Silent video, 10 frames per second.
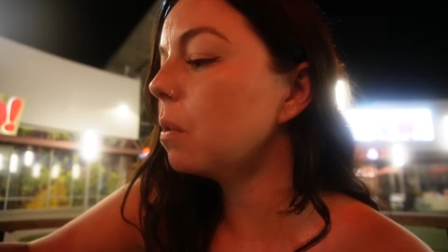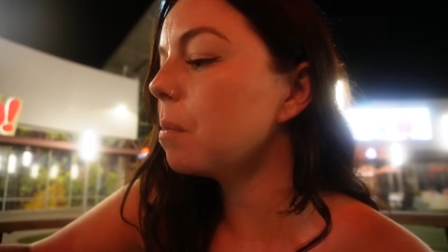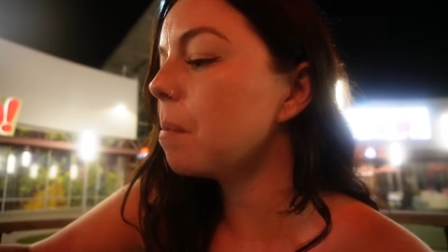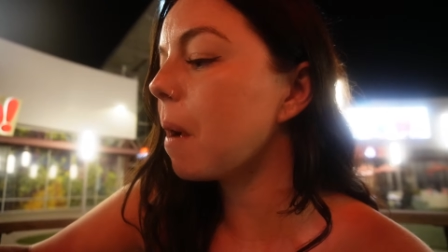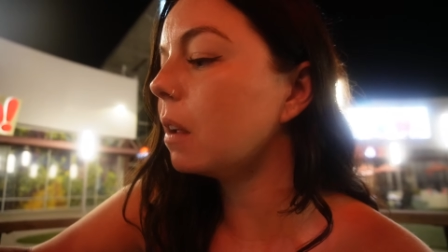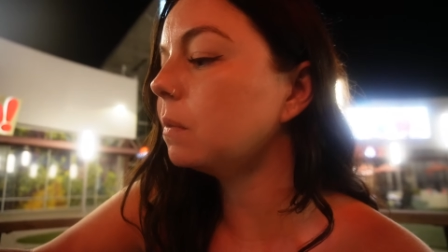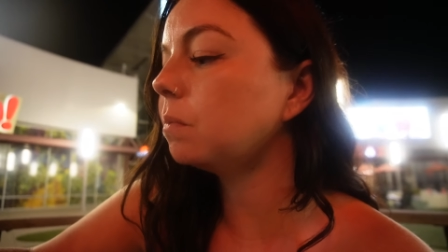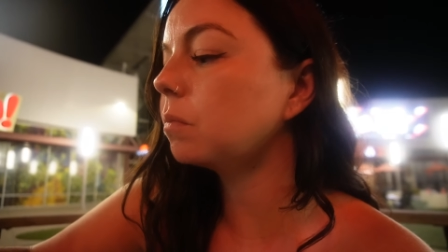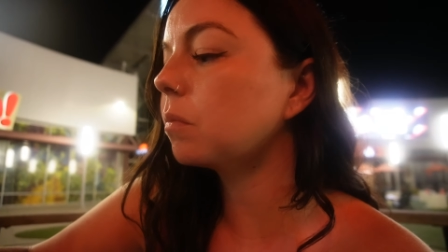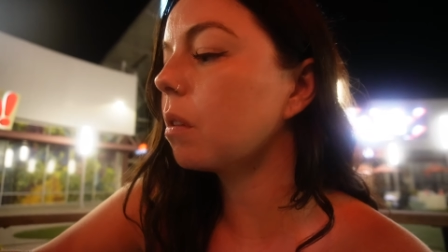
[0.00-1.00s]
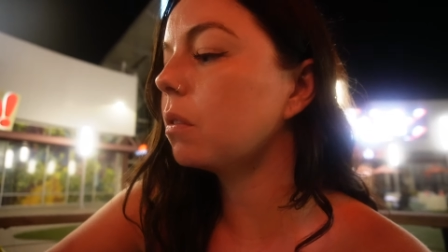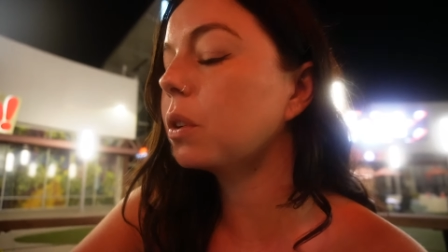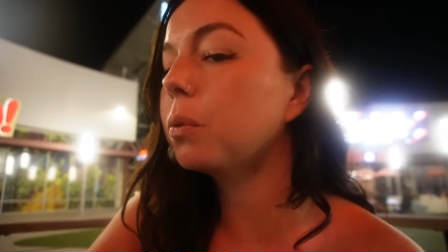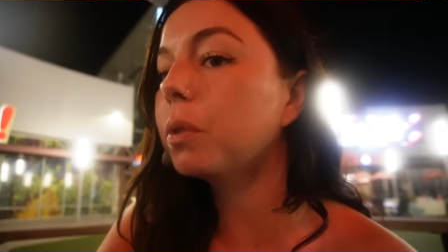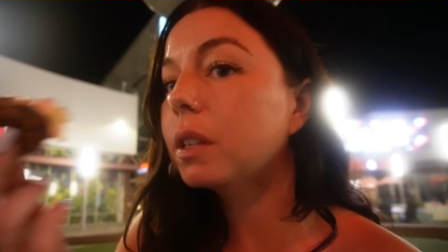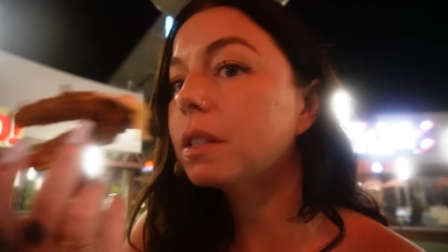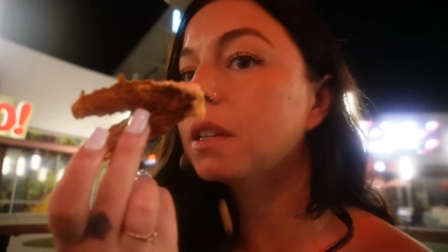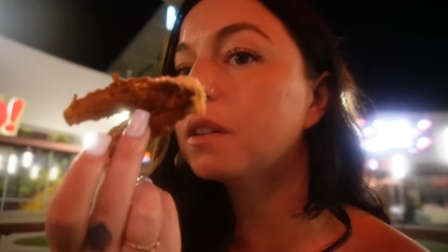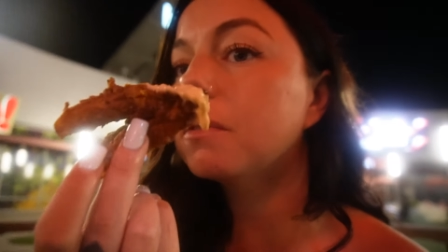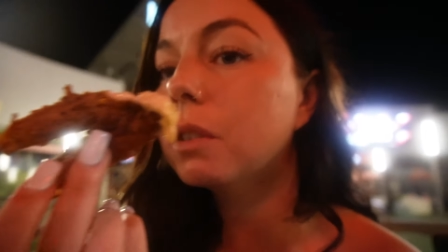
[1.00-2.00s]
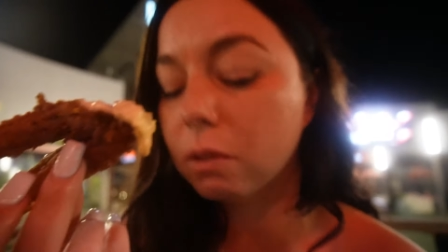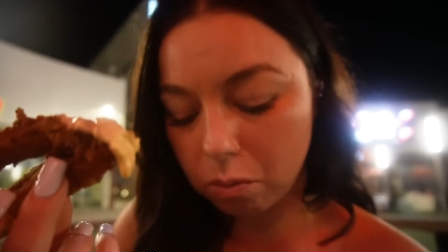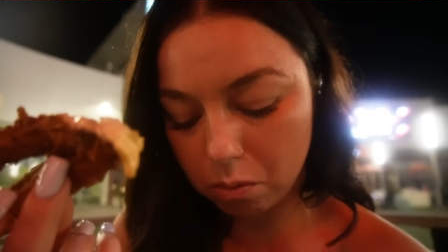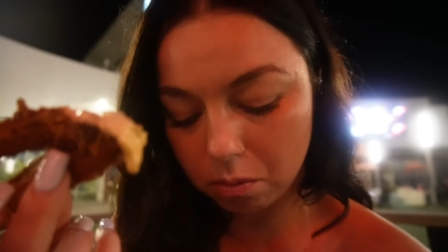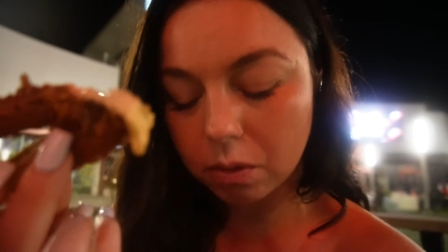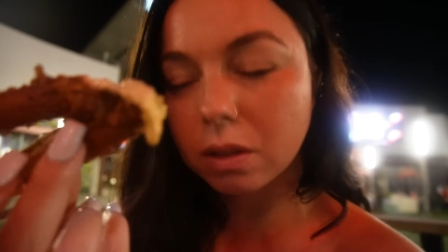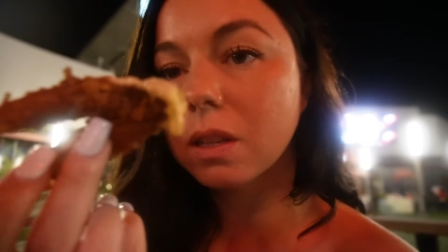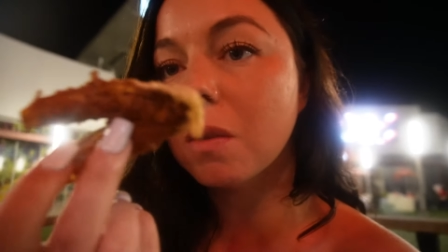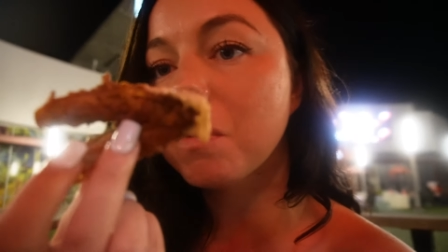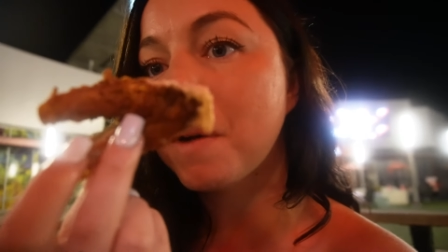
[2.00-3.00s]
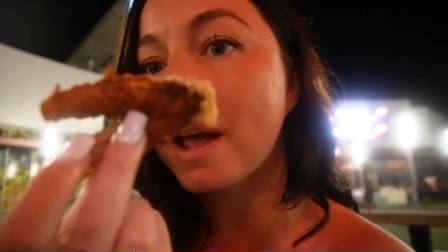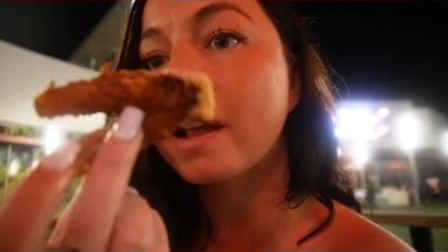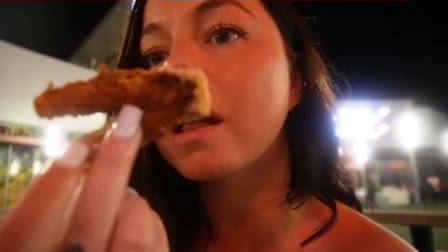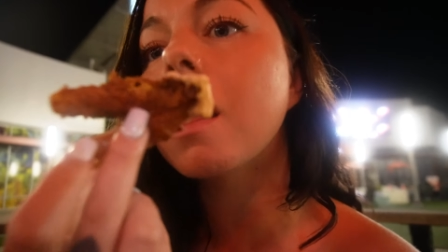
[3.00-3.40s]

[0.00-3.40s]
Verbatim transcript: one more bite. You can really see. It's a double bite.